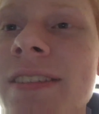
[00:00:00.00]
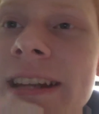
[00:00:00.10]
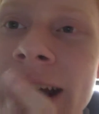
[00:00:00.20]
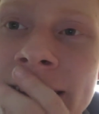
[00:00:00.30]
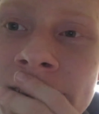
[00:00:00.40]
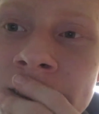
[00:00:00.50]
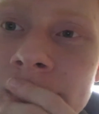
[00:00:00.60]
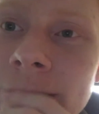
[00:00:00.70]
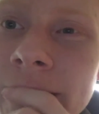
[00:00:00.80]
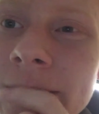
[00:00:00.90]
nasty.
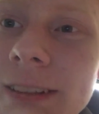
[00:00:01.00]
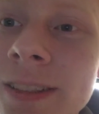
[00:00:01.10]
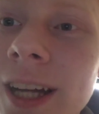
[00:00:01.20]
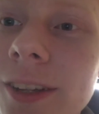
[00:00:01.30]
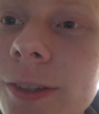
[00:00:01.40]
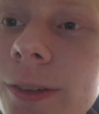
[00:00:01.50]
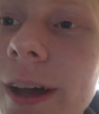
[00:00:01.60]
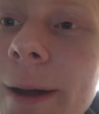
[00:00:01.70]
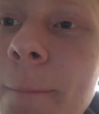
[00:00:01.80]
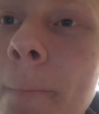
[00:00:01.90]
Okay, let's not do
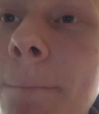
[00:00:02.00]
that.